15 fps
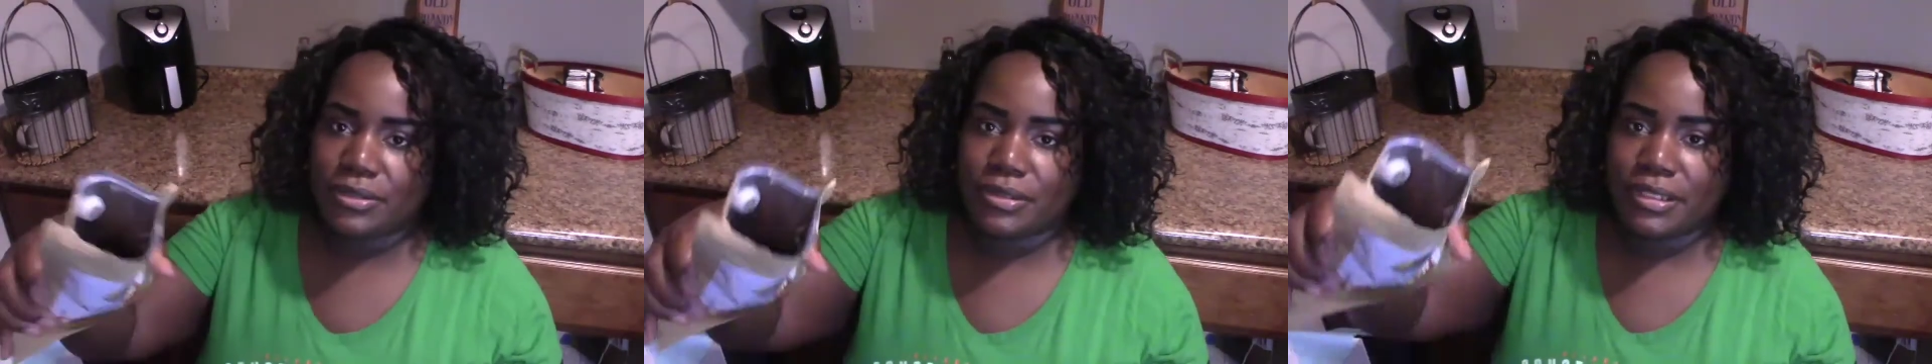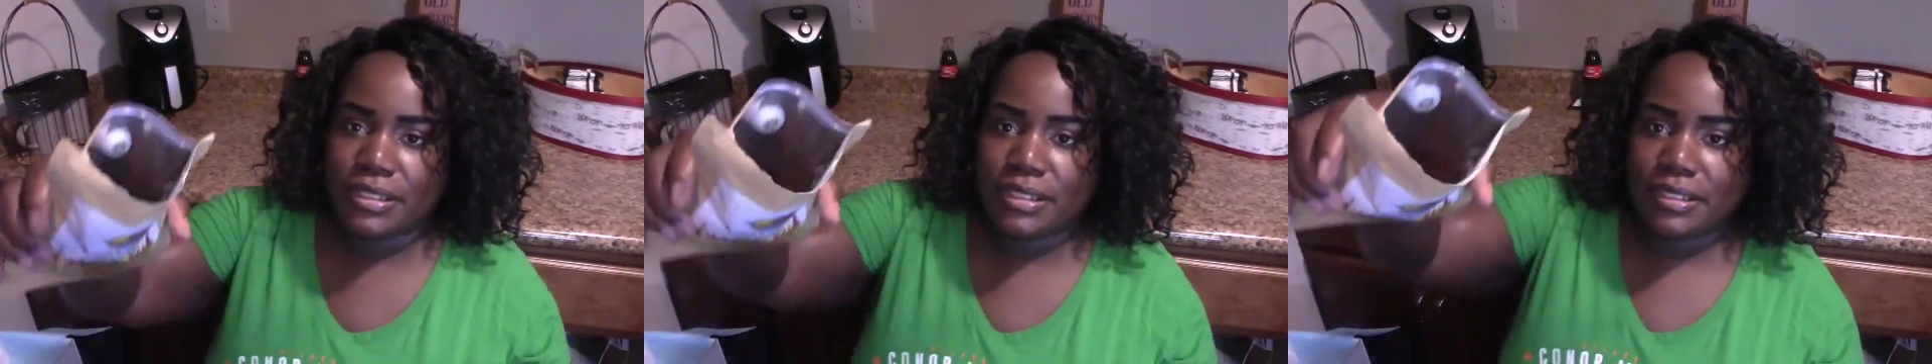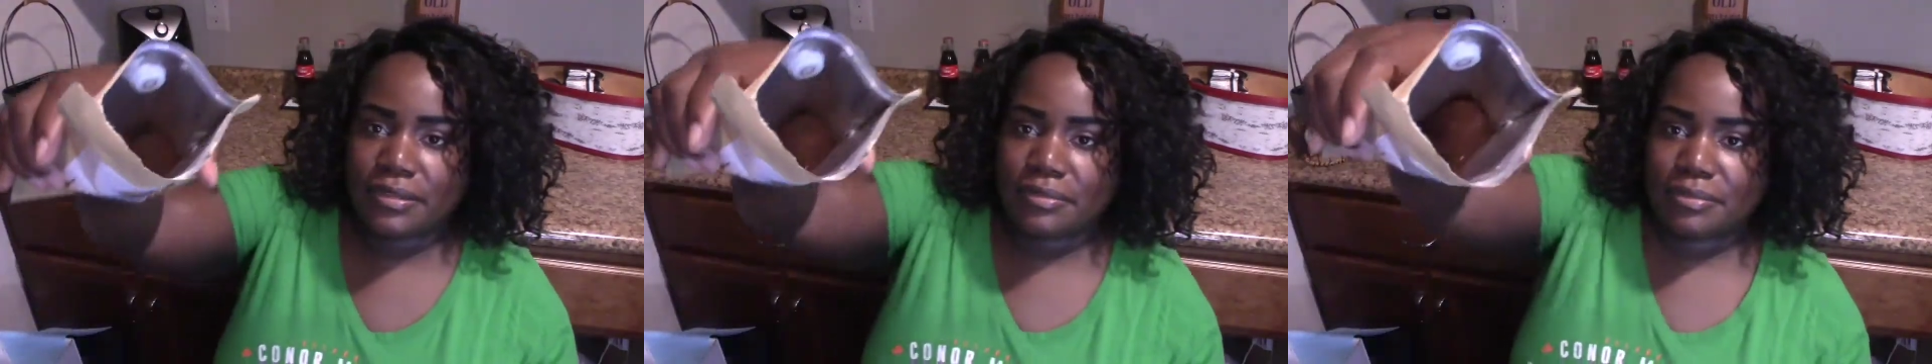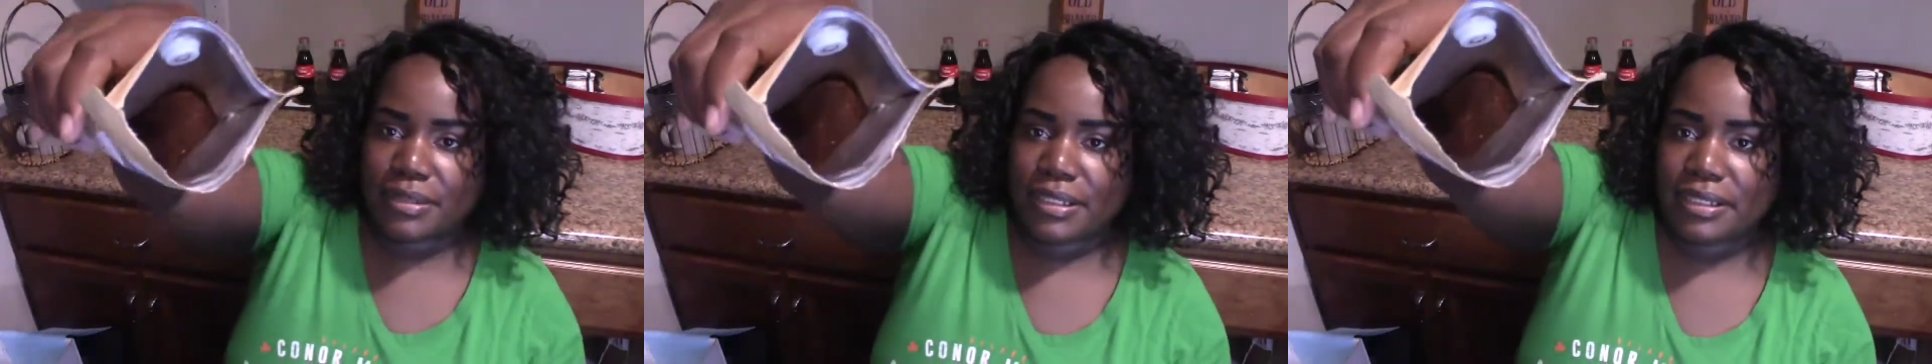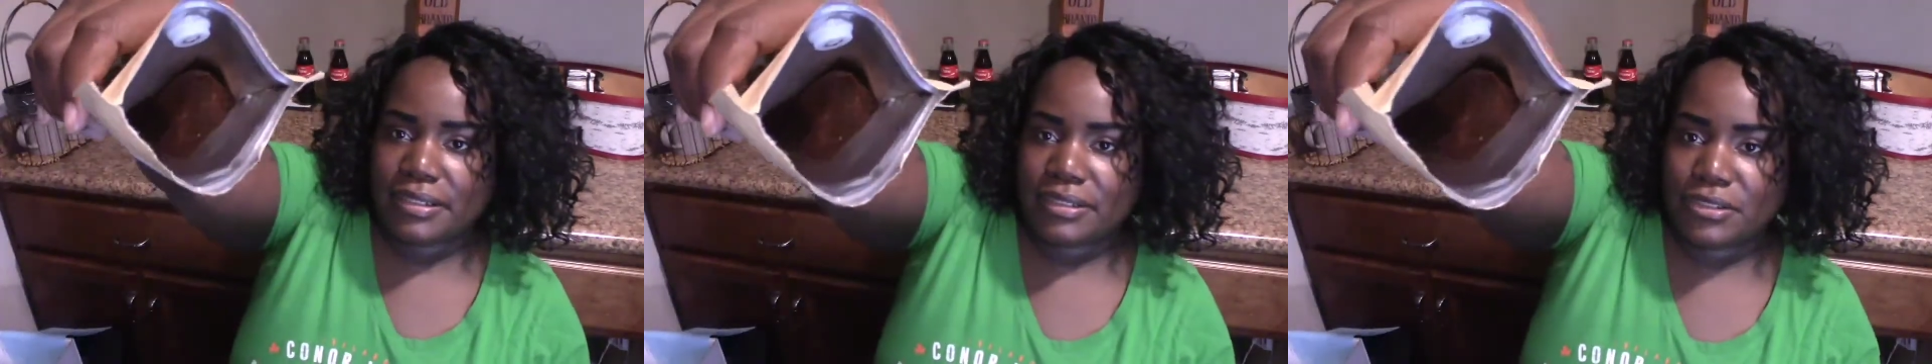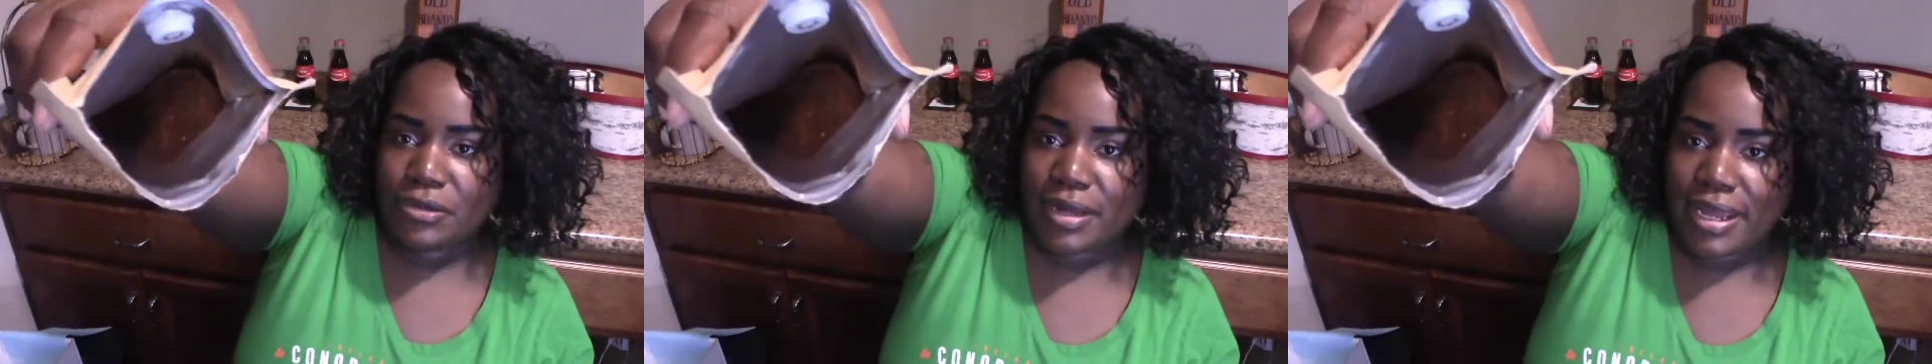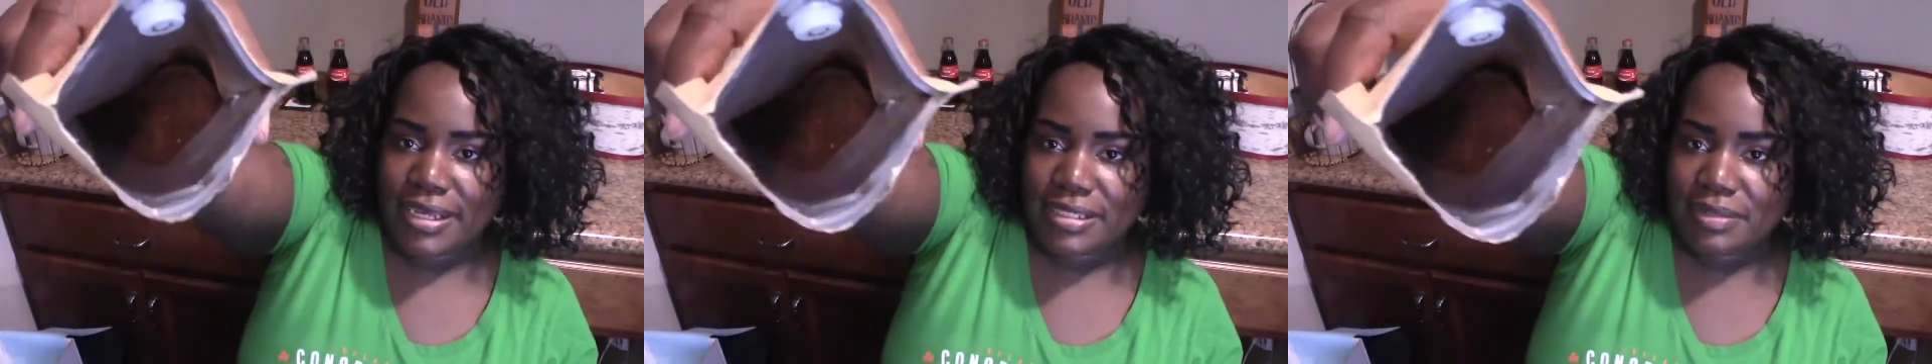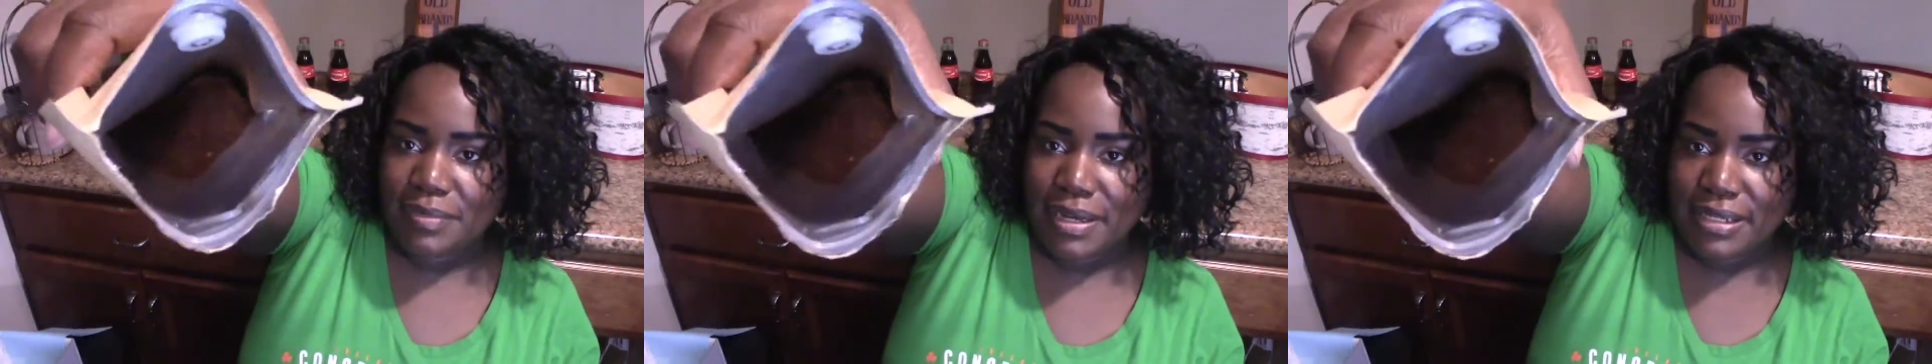so good, but you
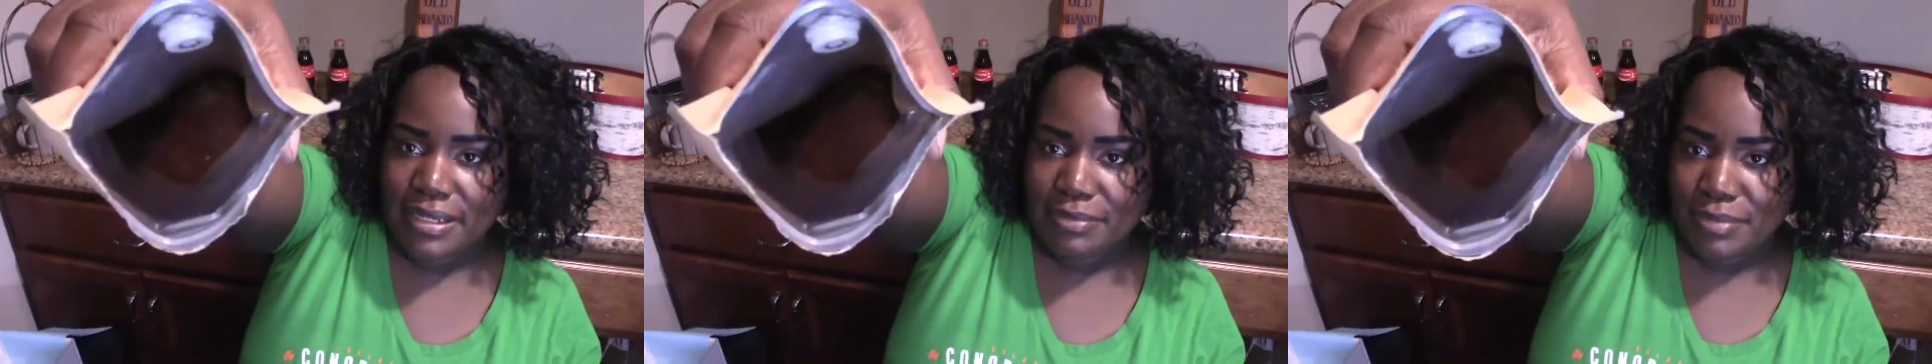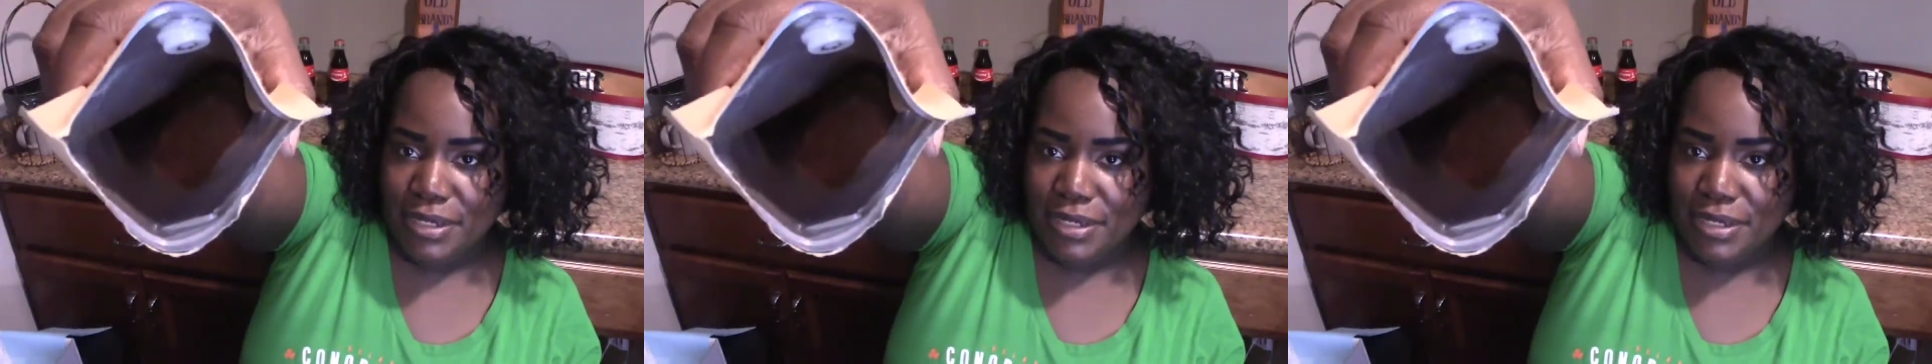can't smell it,